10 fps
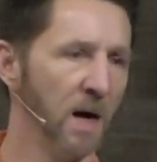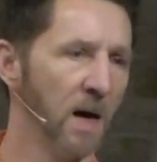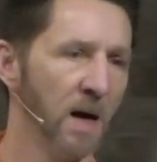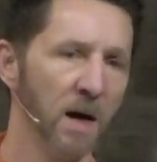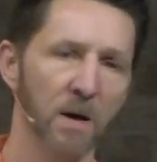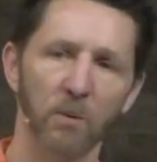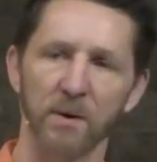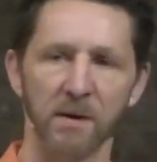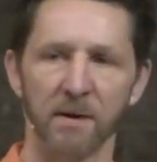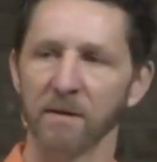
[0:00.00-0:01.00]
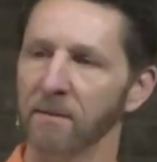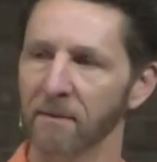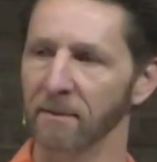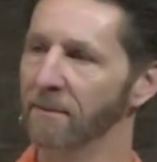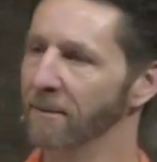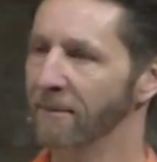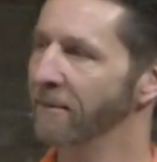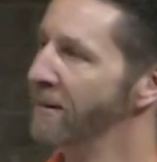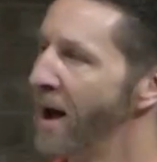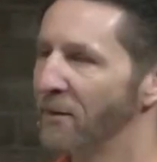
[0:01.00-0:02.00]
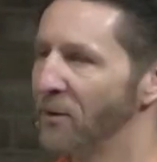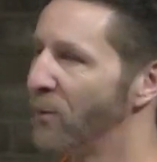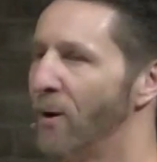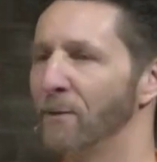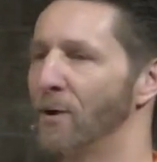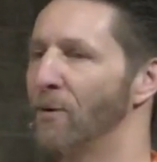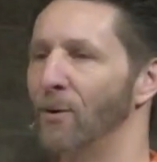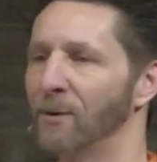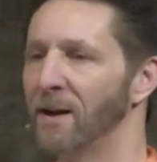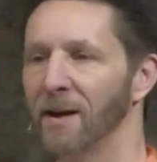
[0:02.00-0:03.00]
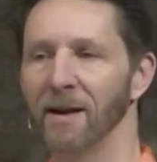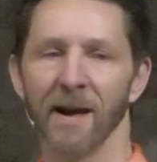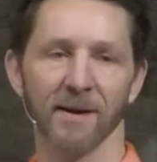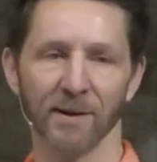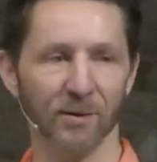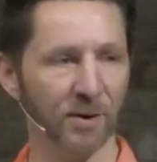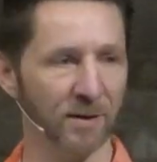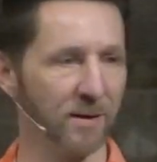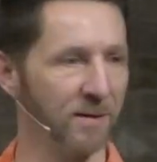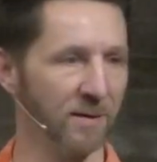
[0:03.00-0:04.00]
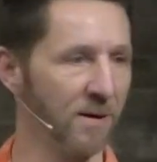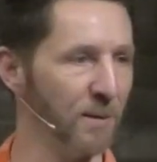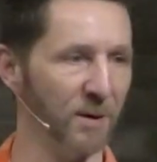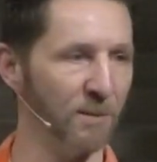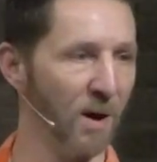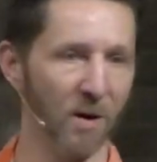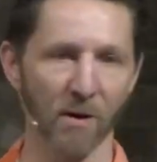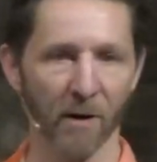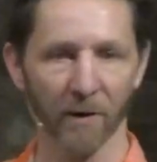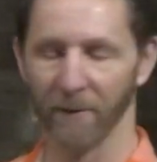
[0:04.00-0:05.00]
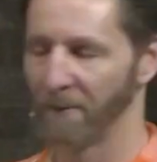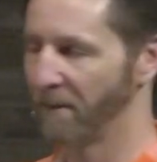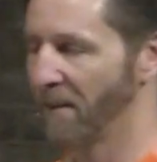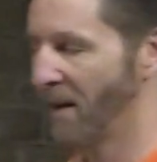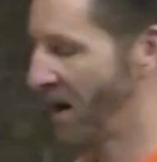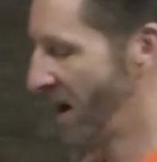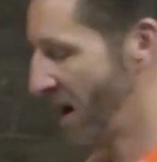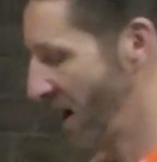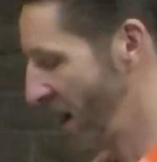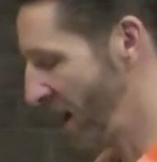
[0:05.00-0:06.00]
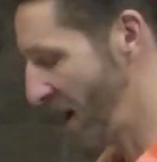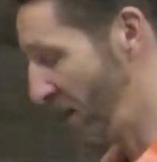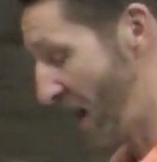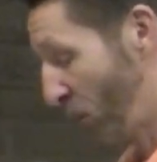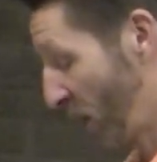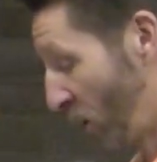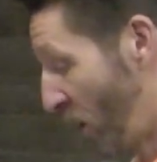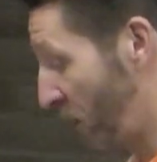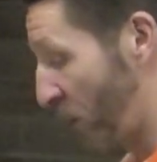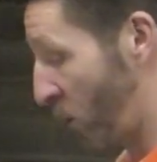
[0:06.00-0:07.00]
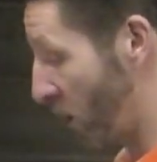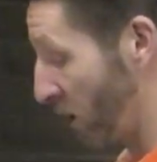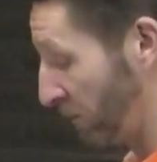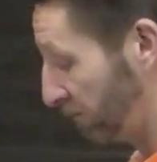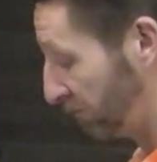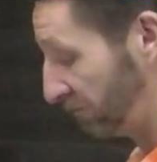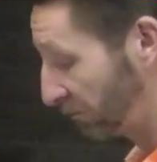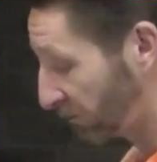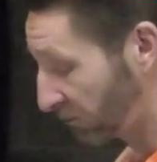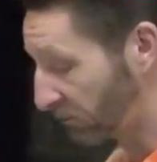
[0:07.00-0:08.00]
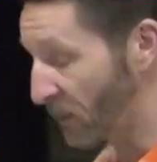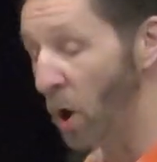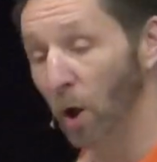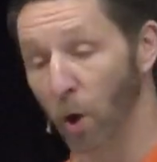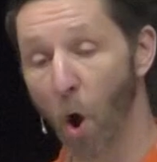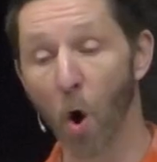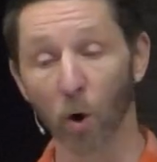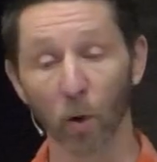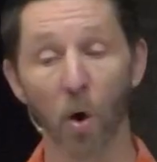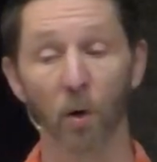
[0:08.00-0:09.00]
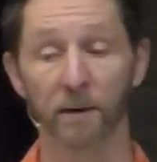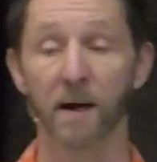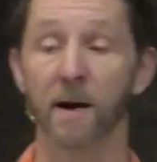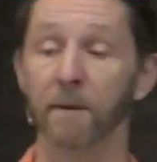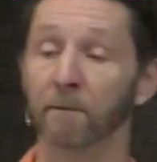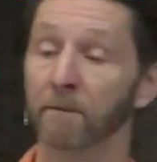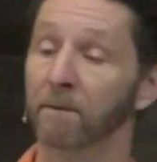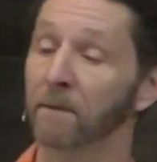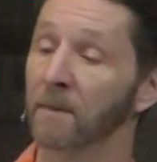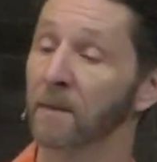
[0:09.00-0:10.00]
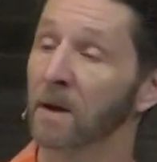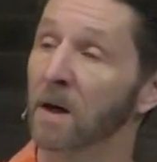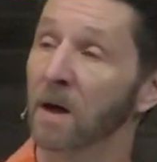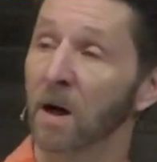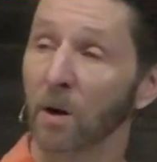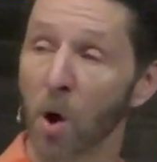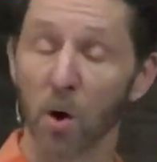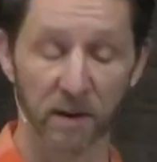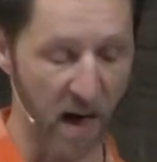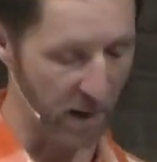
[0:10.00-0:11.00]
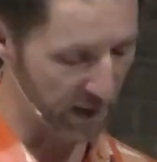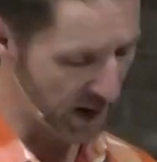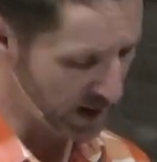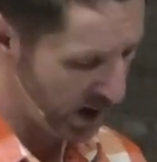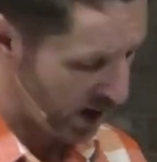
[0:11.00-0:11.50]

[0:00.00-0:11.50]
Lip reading: I was not the 12-year-old kid asking Jesus to come into my heart. And that went on for a long, long time. A long time. And then,